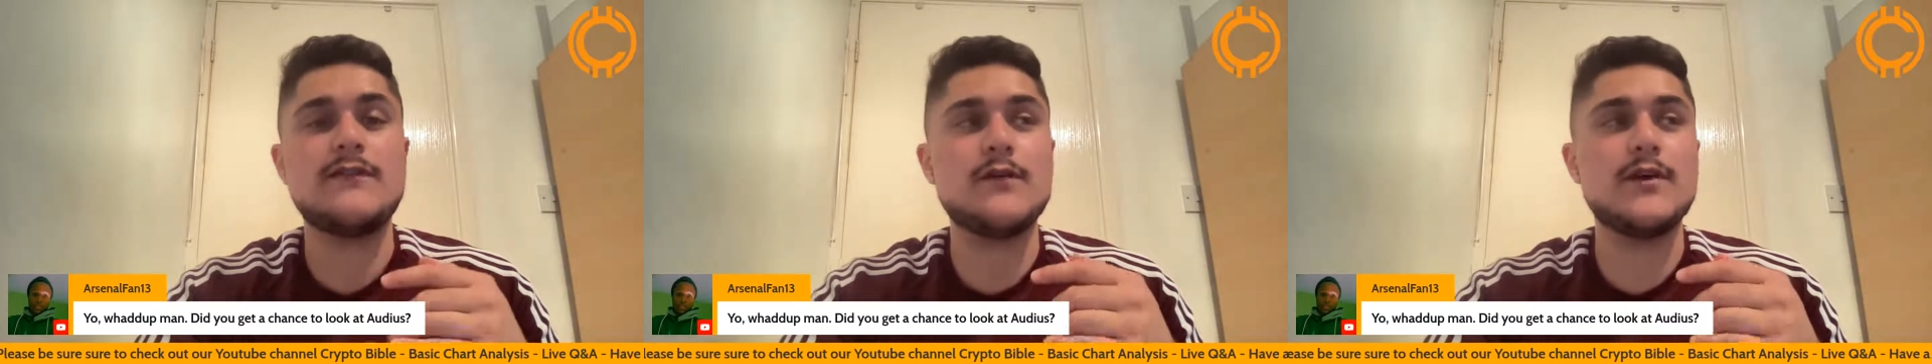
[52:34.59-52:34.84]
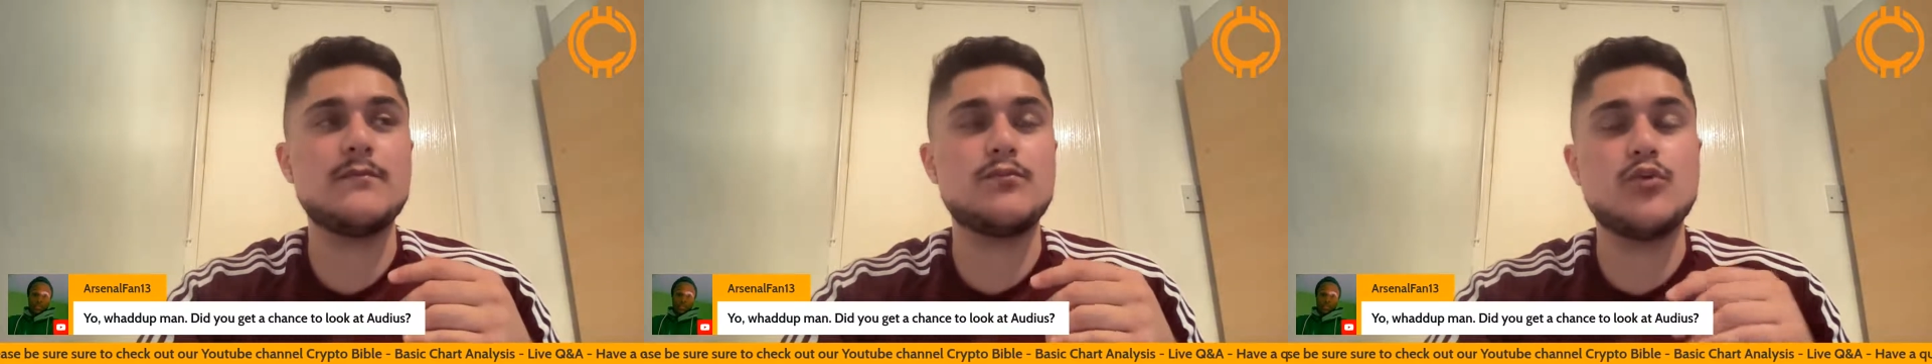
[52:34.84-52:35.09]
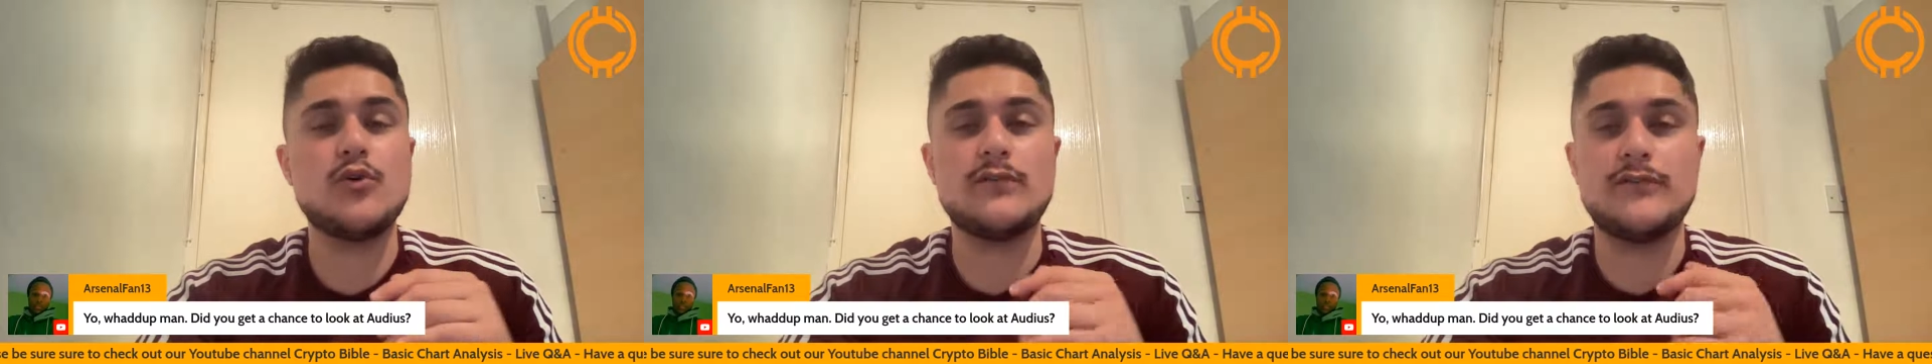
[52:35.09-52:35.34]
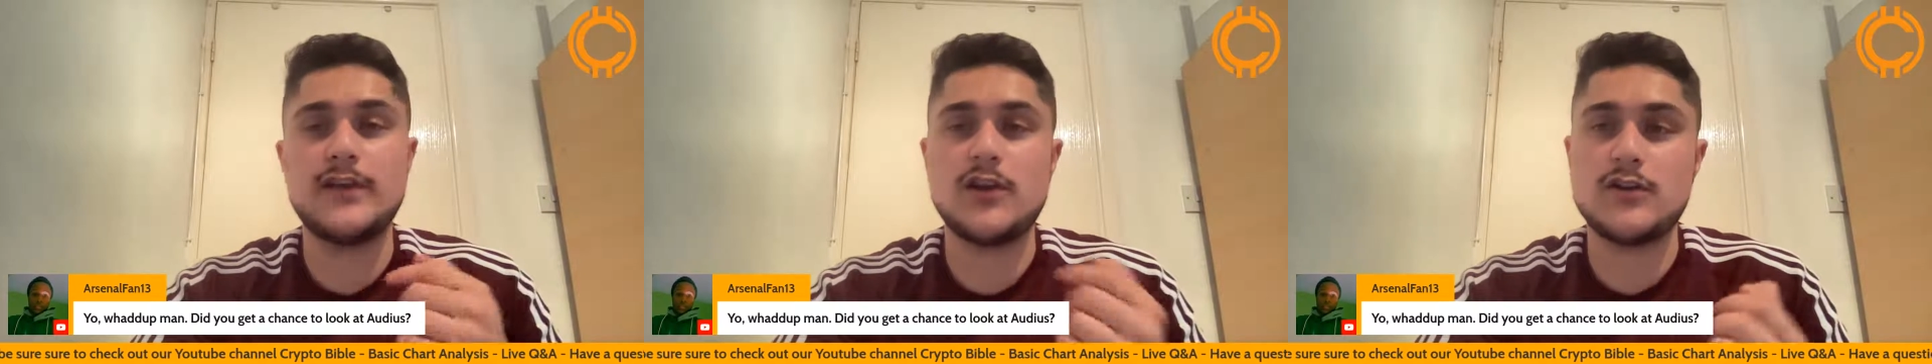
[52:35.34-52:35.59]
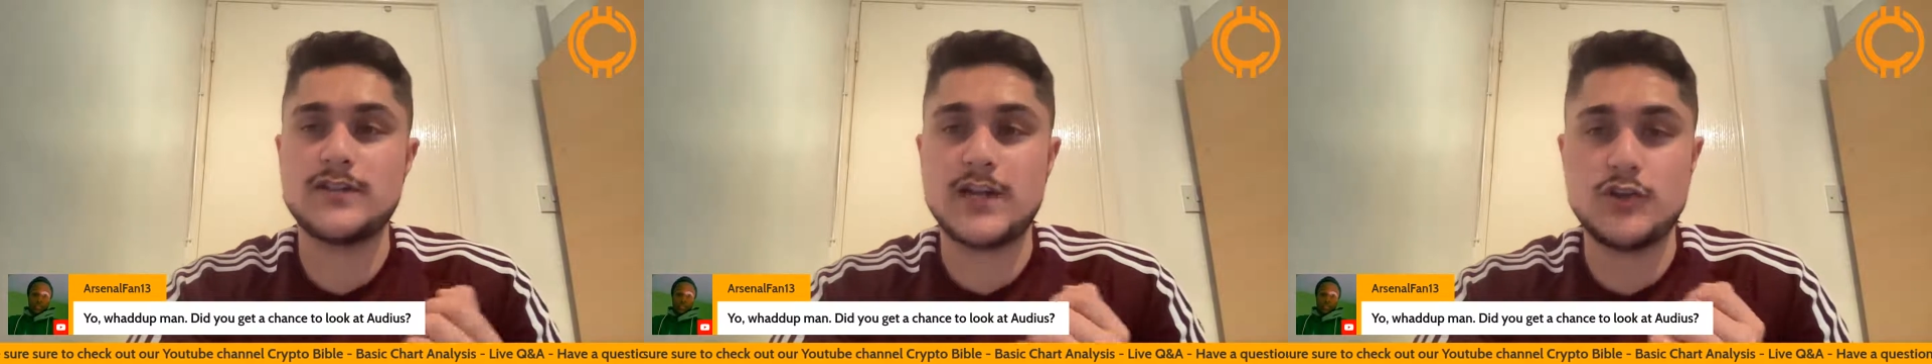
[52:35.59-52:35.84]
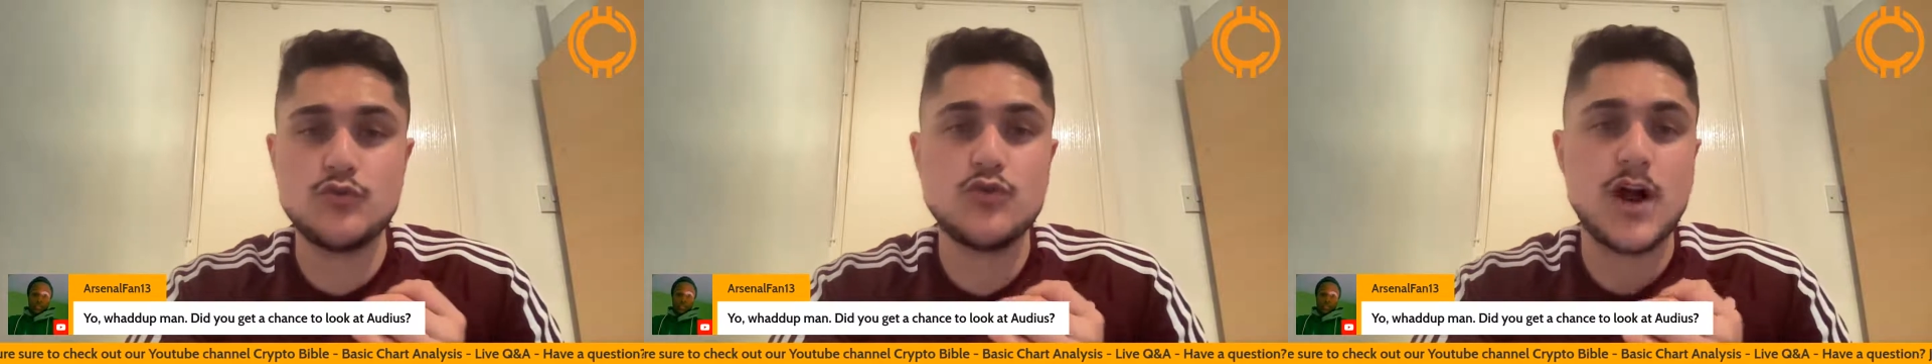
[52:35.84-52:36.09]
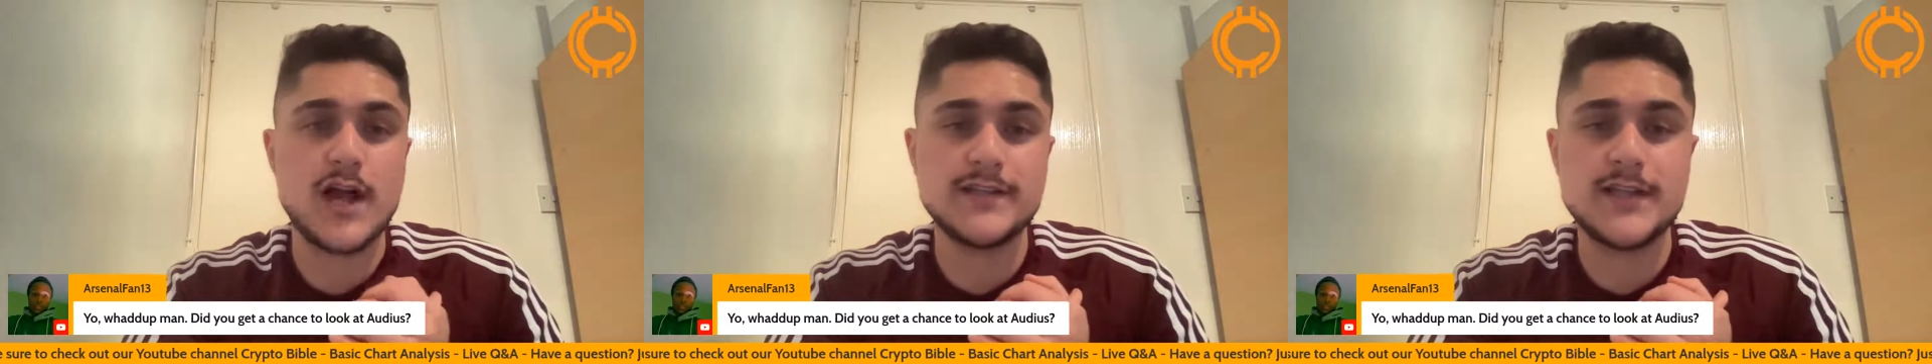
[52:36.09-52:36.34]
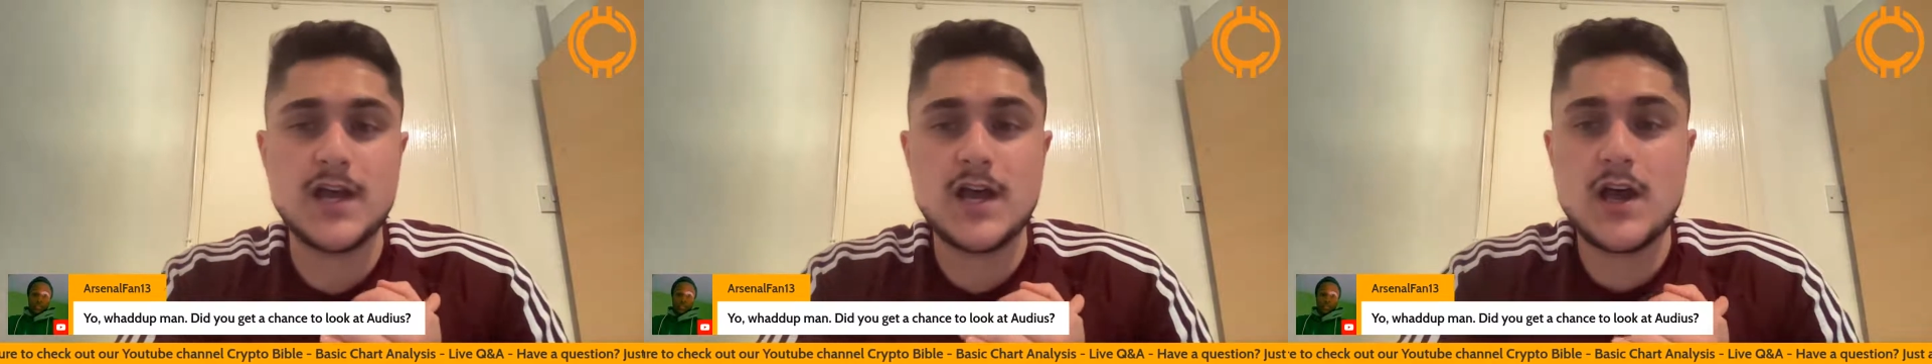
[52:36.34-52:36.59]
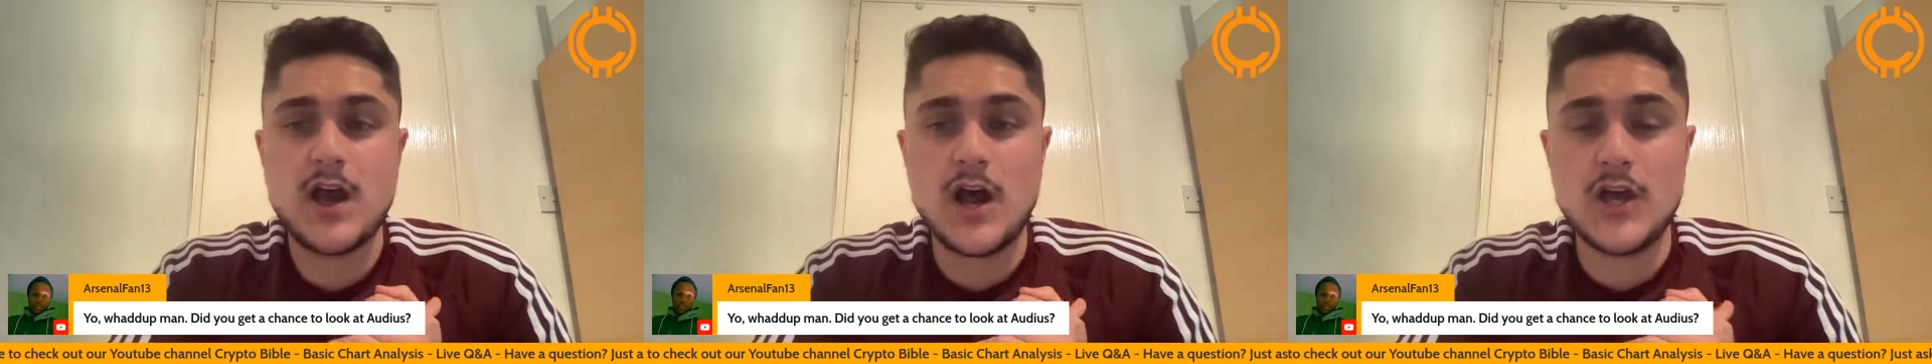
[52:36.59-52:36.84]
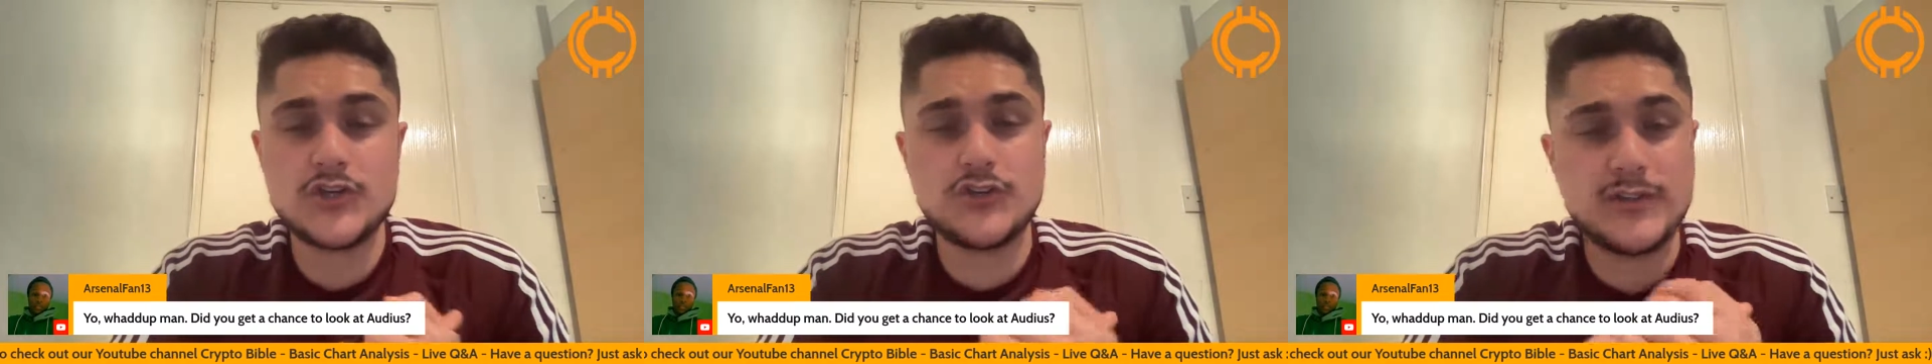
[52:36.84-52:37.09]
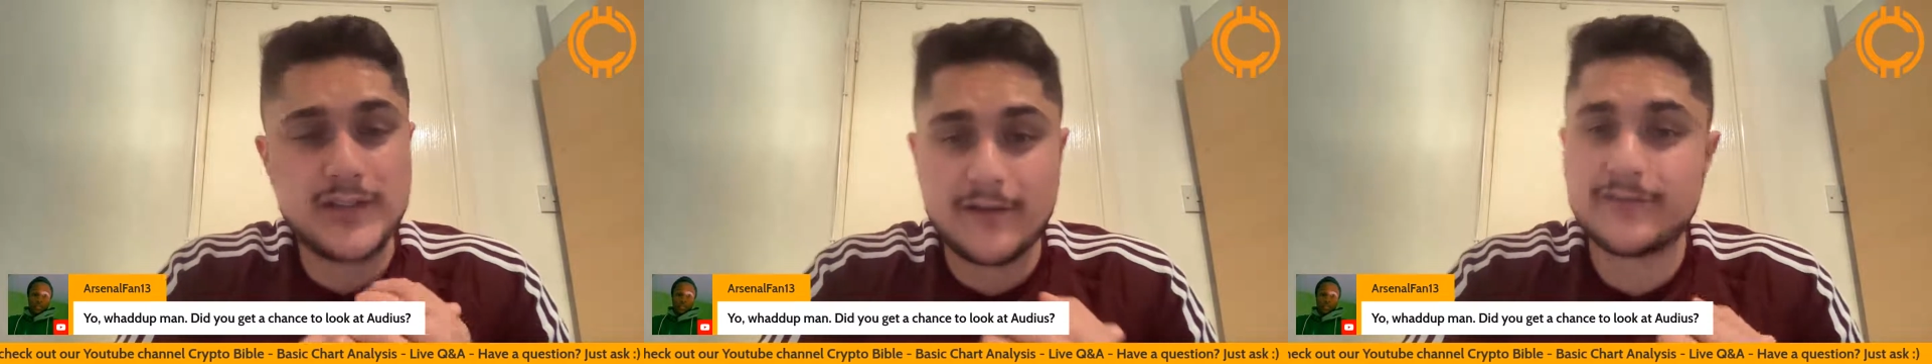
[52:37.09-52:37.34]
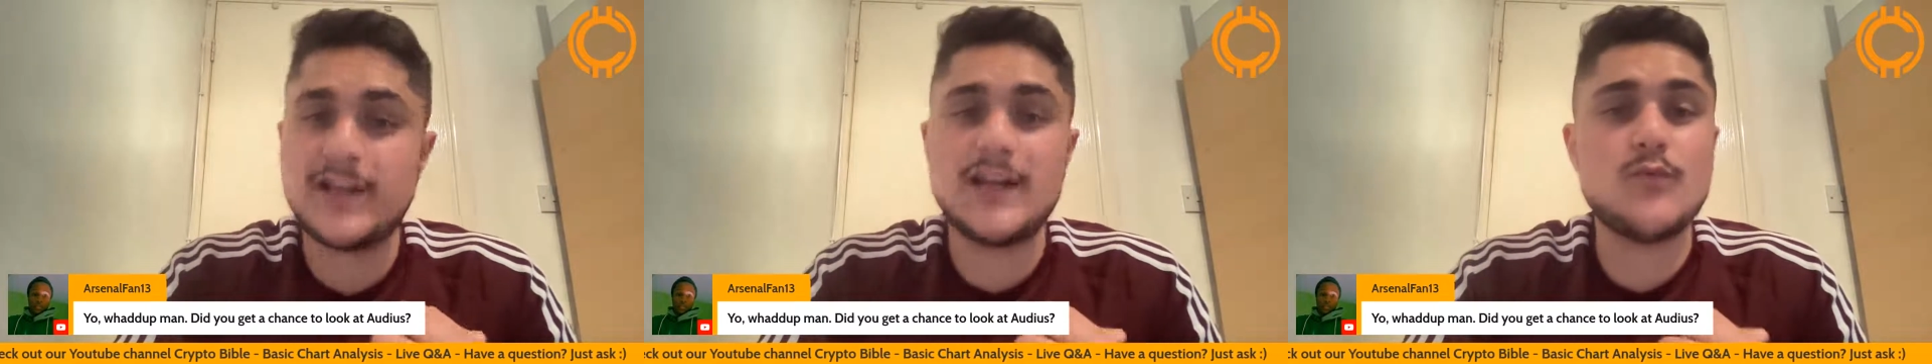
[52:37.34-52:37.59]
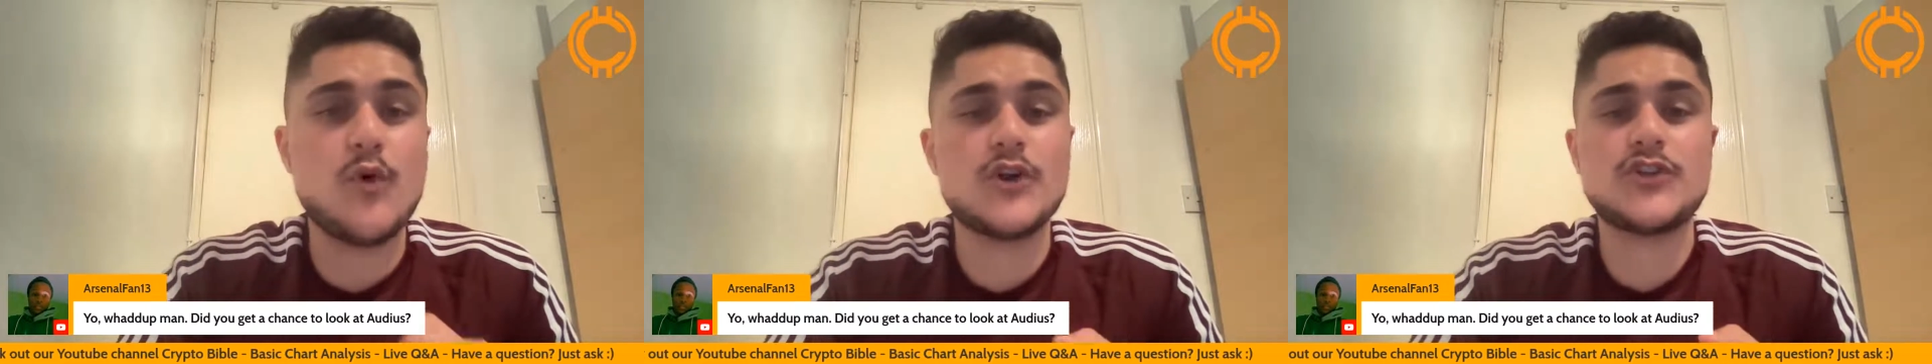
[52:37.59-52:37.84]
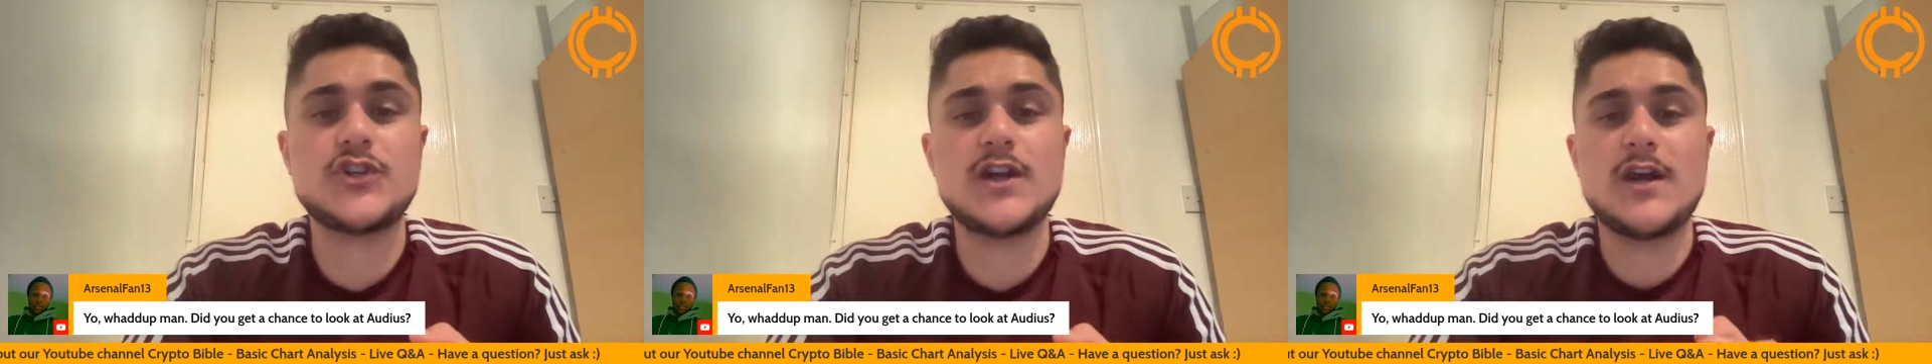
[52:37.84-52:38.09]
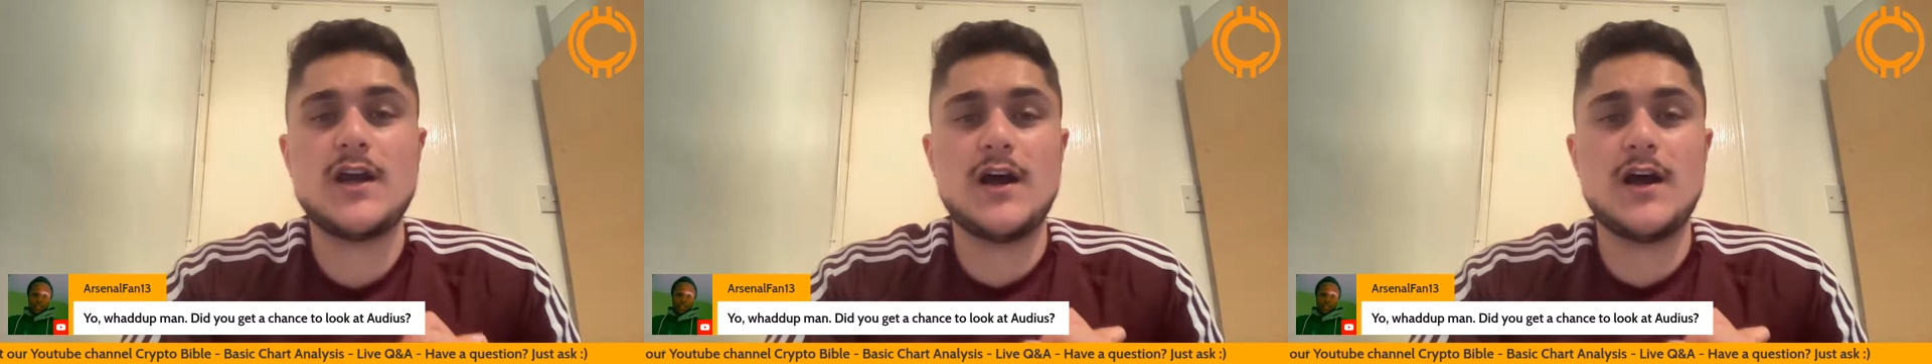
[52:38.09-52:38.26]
very important videos that you guys should definitely watch.